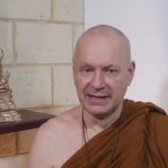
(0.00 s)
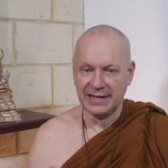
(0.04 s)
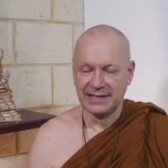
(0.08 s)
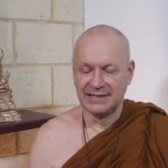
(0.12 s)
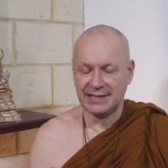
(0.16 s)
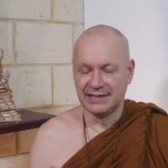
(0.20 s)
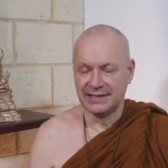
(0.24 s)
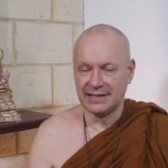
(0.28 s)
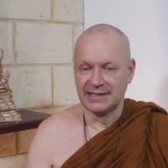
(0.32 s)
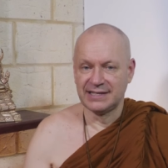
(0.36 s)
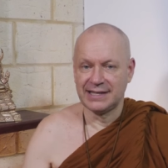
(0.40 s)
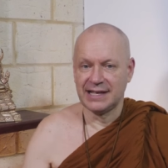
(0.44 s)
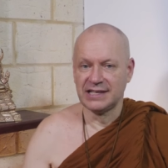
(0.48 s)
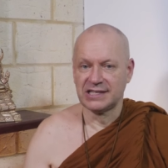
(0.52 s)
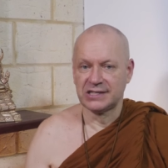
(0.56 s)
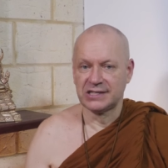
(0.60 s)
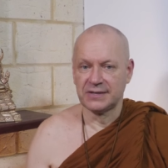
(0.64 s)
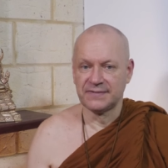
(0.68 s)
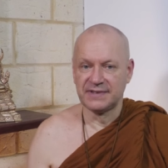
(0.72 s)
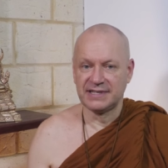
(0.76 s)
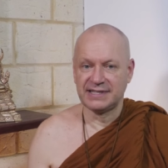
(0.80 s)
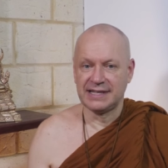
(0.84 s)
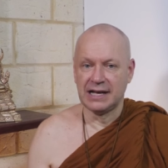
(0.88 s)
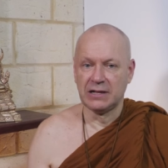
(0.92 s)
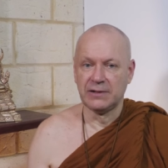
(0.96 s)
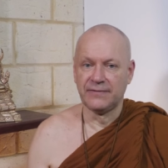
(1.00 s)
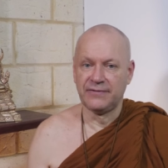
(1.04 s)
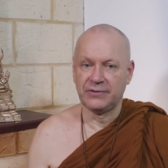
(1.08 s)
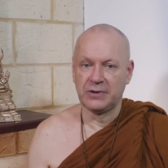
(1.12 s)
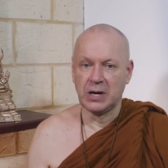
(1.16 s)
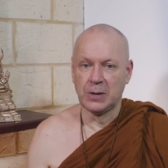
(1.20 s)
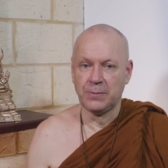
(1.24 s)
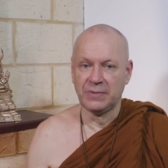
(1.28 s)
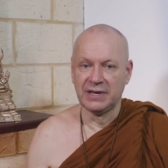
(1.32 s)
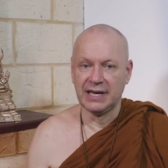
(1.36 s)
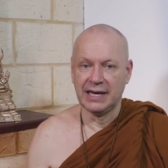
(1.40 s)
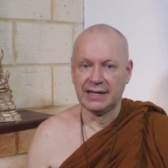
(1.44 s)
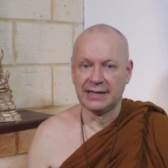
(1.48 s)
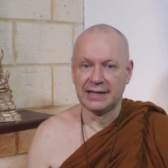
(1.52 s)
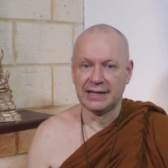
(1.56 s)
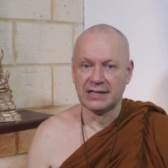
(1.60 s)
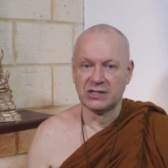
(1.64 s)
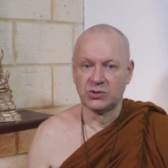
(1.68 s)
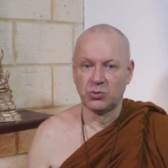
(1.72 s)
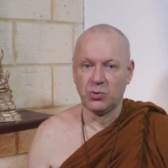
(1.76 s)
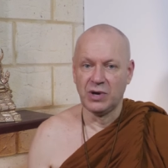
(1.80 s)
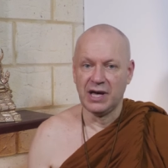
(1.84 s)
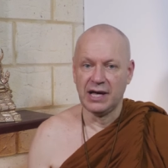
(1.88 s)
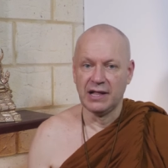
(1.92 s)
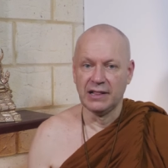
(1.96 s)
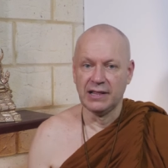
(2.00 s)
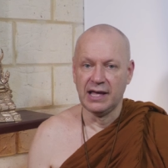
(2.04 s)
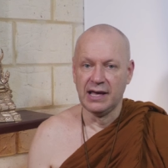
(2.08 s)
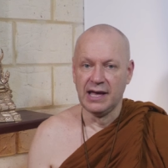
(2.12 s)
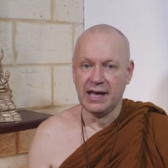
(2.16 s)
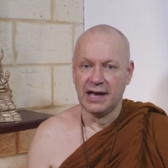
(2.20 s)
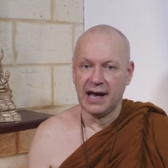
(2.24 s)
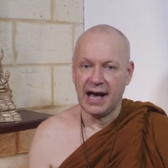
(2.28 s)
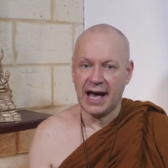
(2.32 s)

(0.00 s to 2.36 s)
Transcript: This is the sense of self coming in as well.